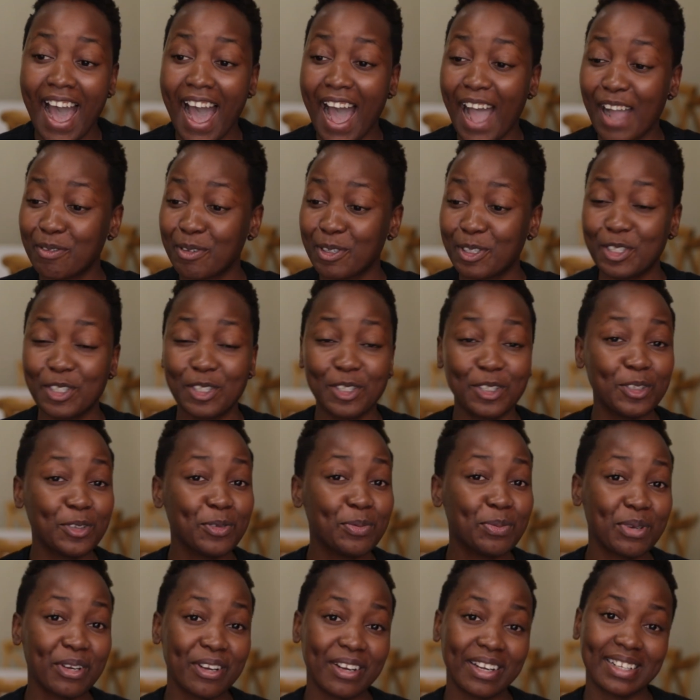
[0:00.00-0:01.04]
I was
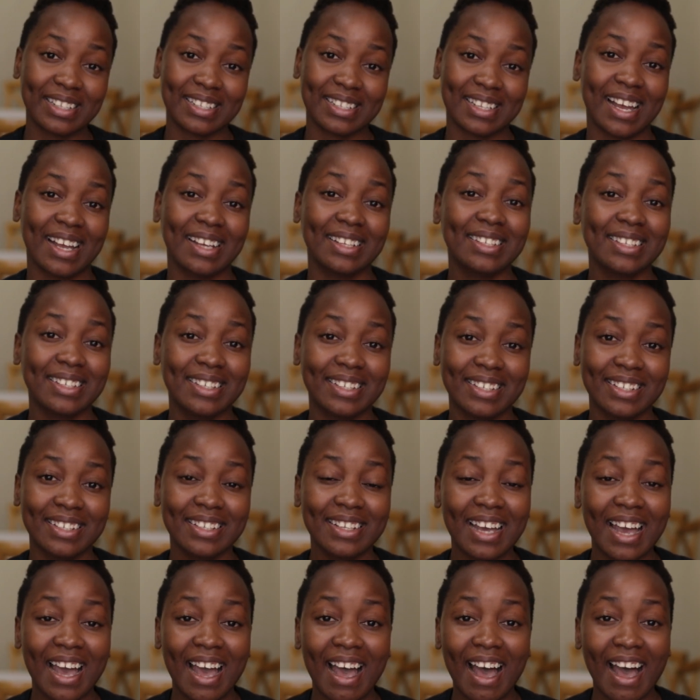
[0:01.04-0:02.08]
super
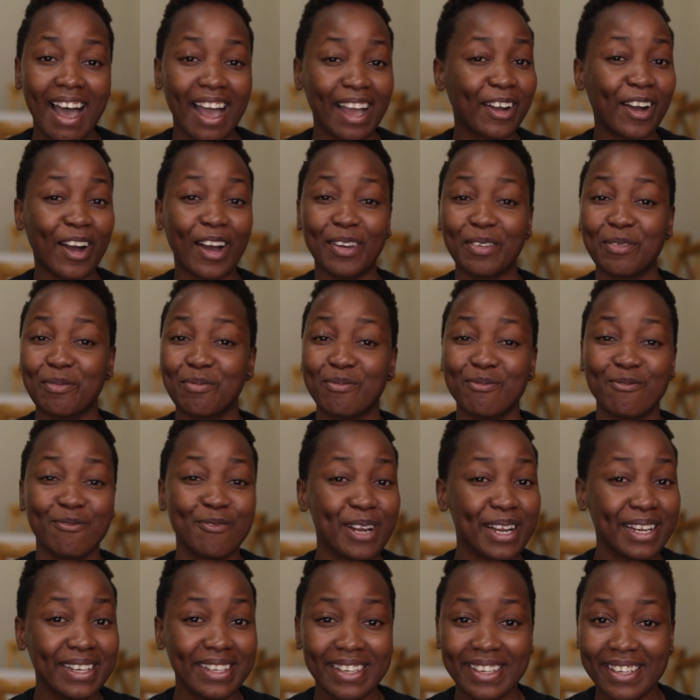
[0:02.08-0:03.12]
excited. I got
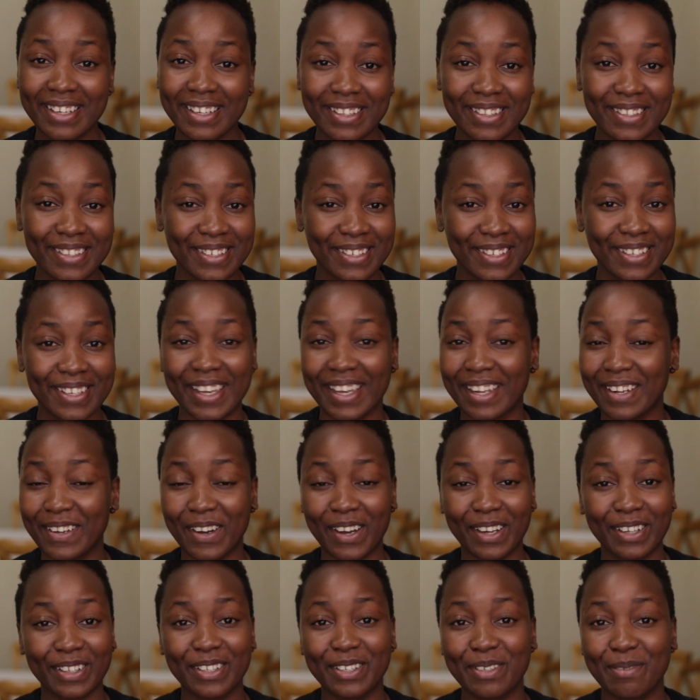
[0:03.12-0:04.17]
ready to get
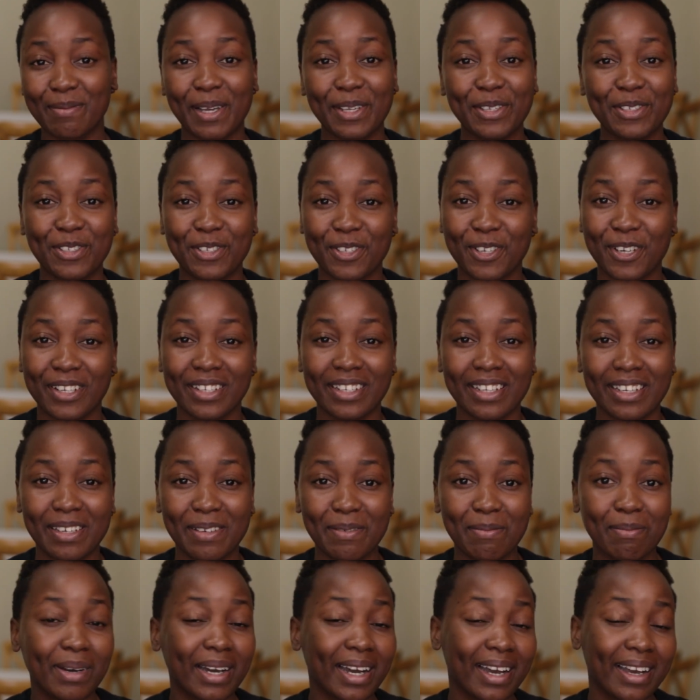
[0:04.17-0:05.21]
onto my
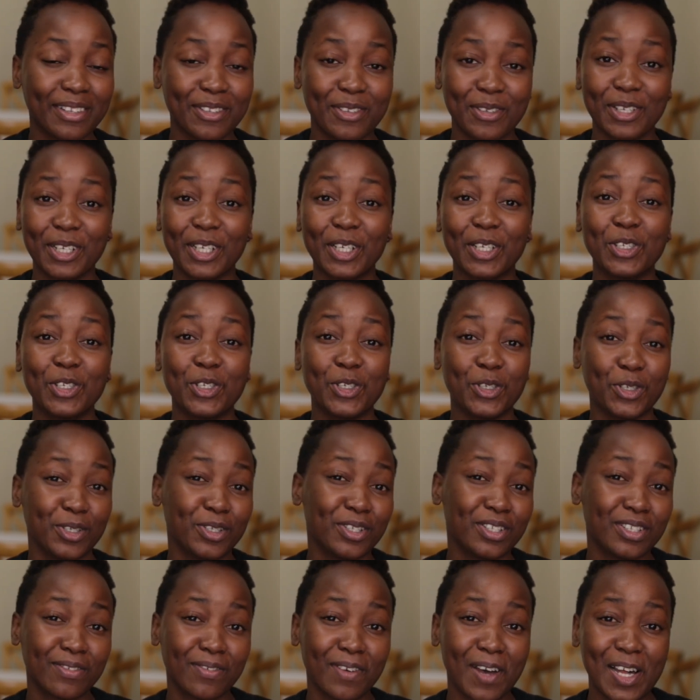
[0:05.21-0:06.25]
journey by doing a
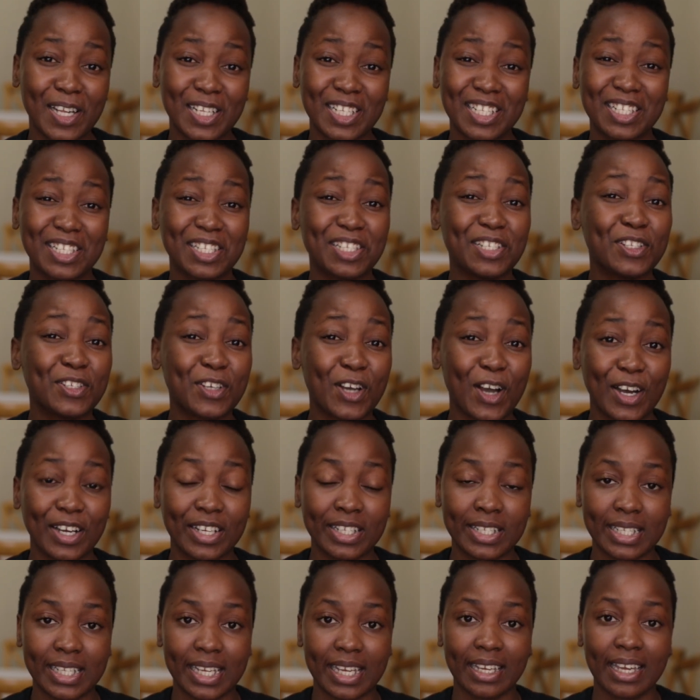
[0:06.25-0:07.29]
juice fast,
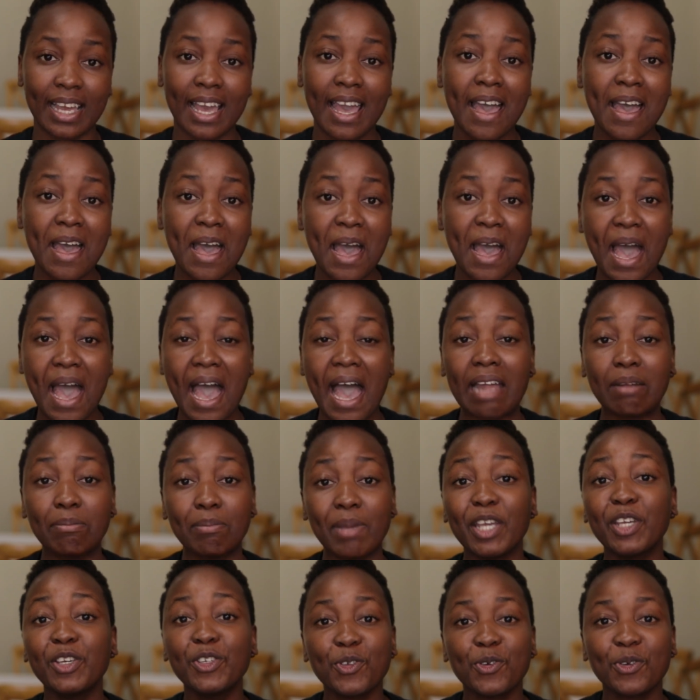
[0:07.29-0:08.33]
detoxing, and
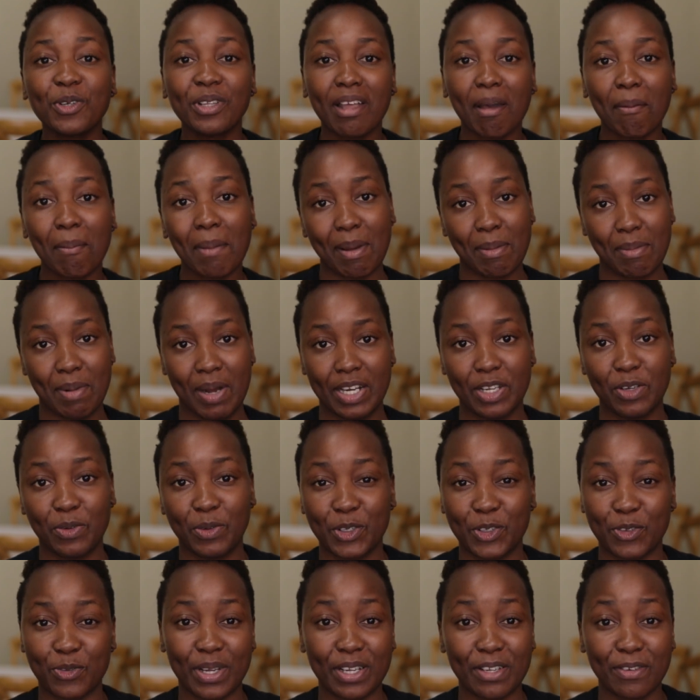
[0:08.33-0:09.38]
making sure that my body
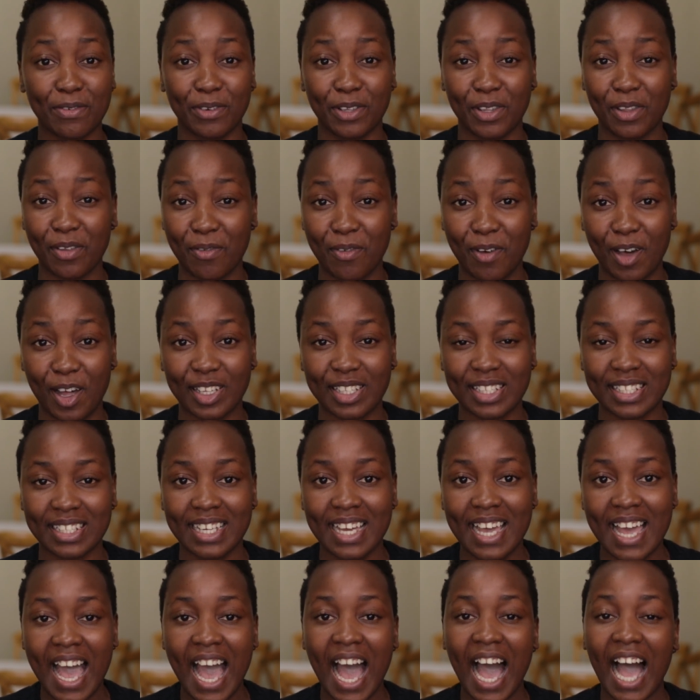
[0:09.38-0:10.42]
was ready for the fast.
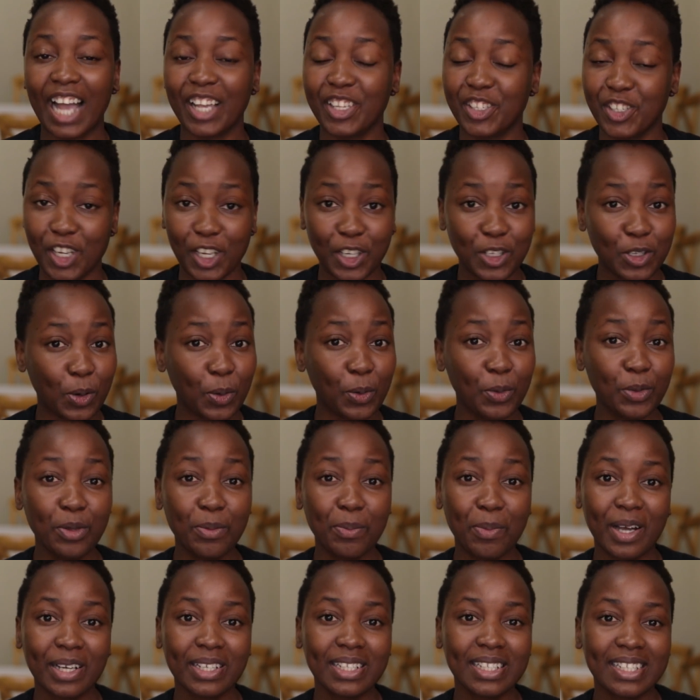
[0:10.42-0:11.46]
I checked all the
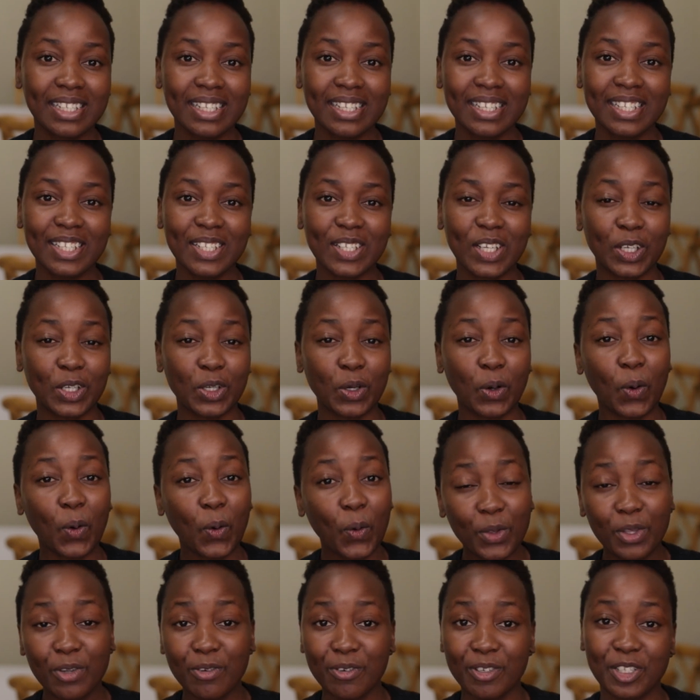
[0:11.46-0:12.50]
boxes on
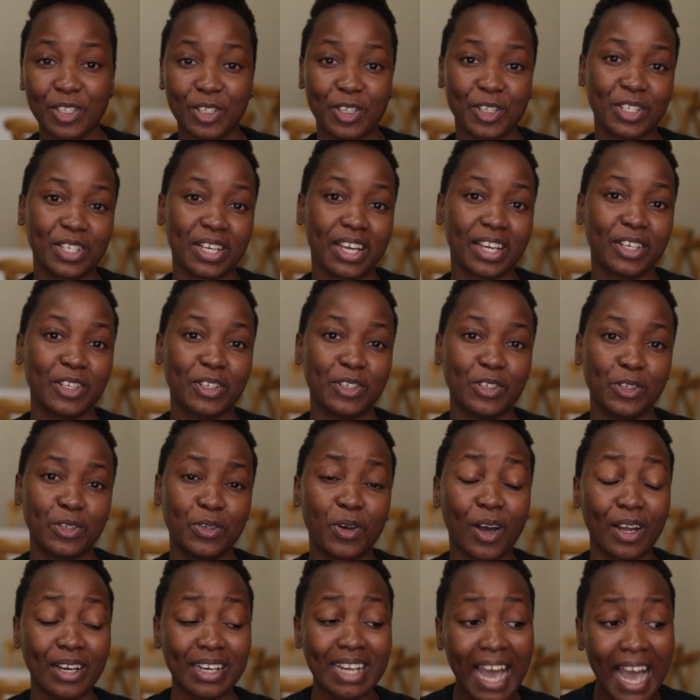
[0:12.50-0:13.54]
all the research I could
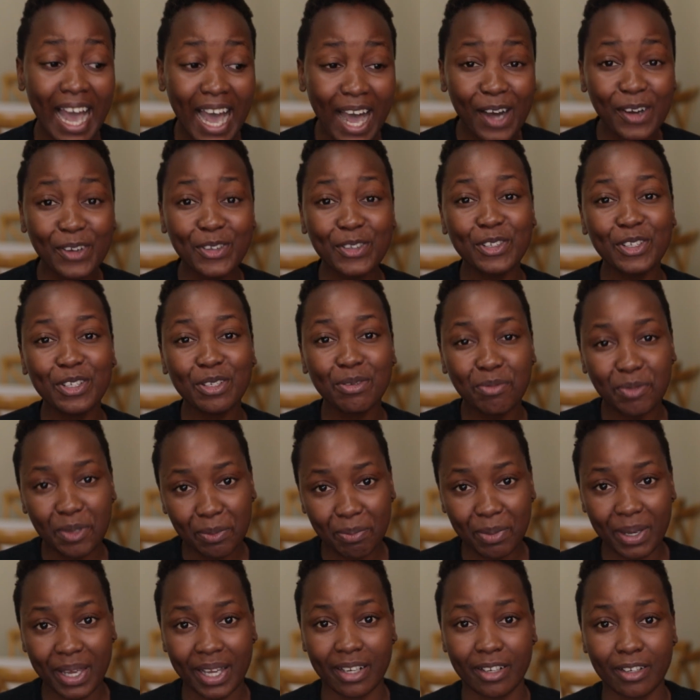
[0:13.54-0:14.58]
do on how do you
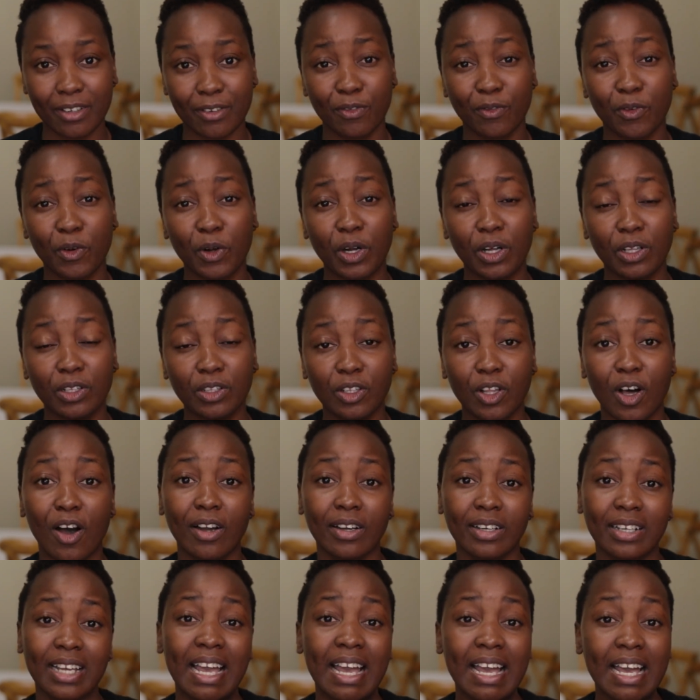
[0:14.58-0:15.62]
prepare for a
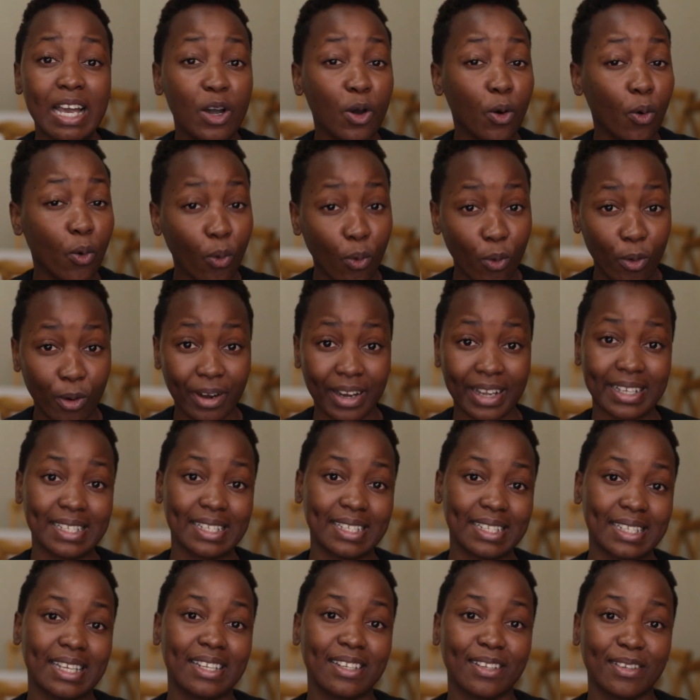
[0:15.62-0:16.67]
long or
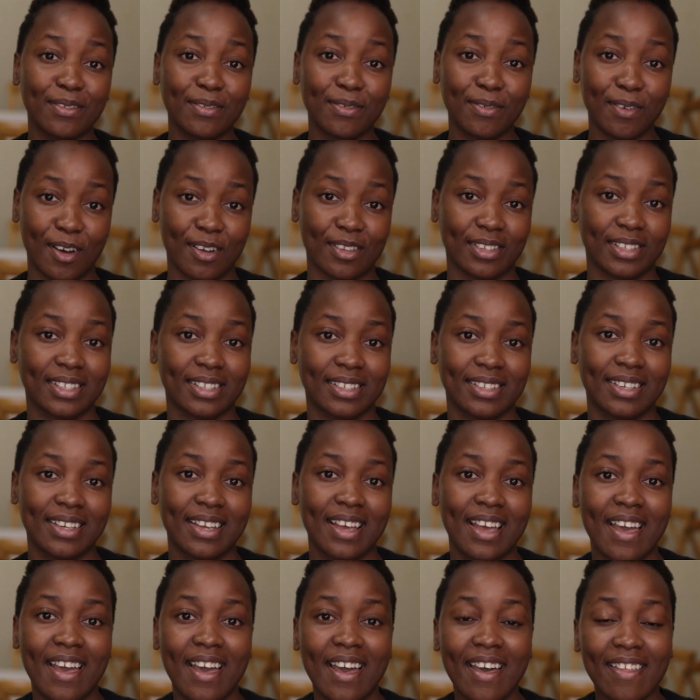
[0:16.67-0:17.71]
extended fast.
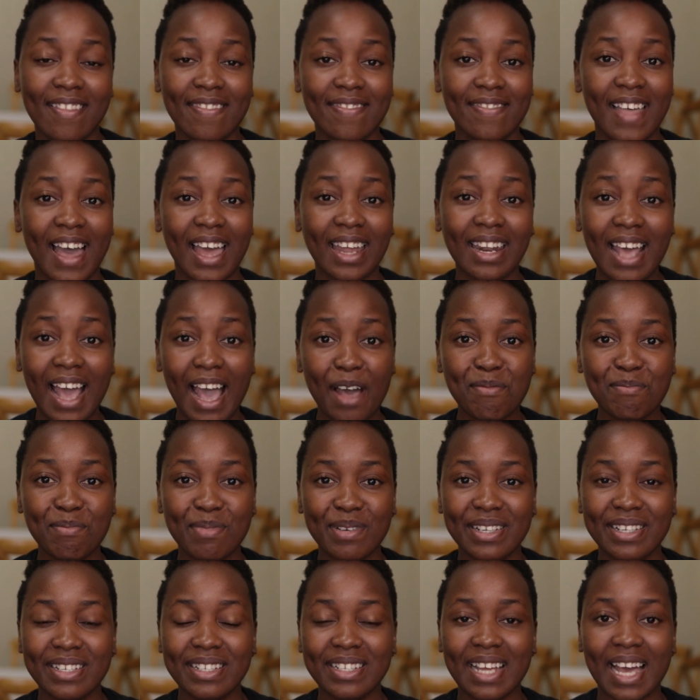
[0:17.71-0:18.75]
That
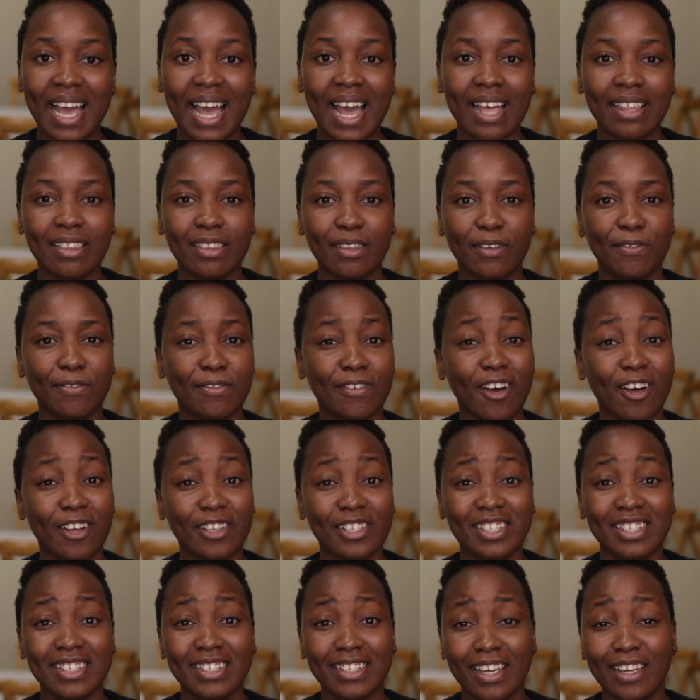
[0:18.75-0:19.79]
happened and the
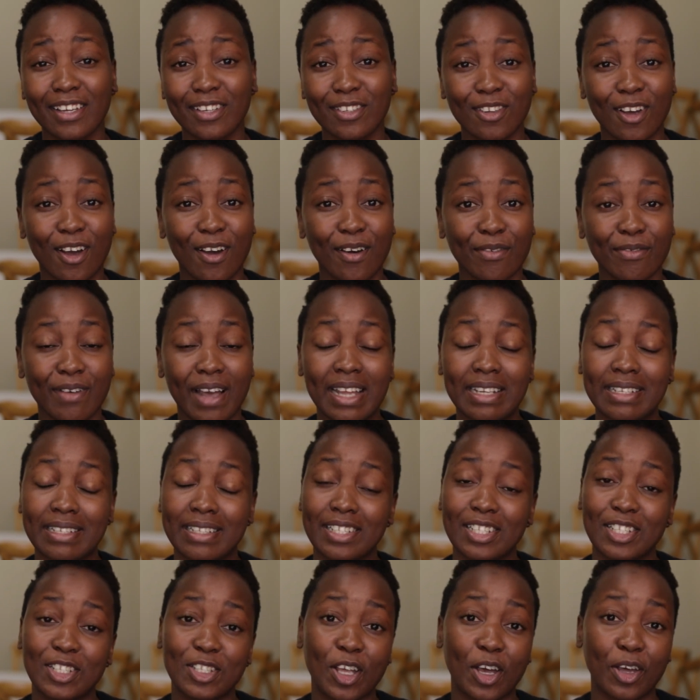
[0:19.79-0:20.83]
fast kicked off and
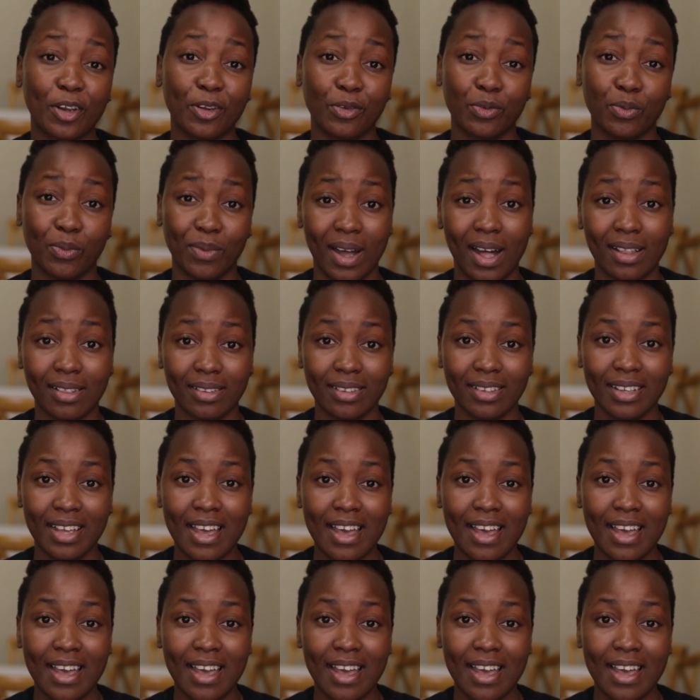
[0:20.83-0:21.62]
it started well.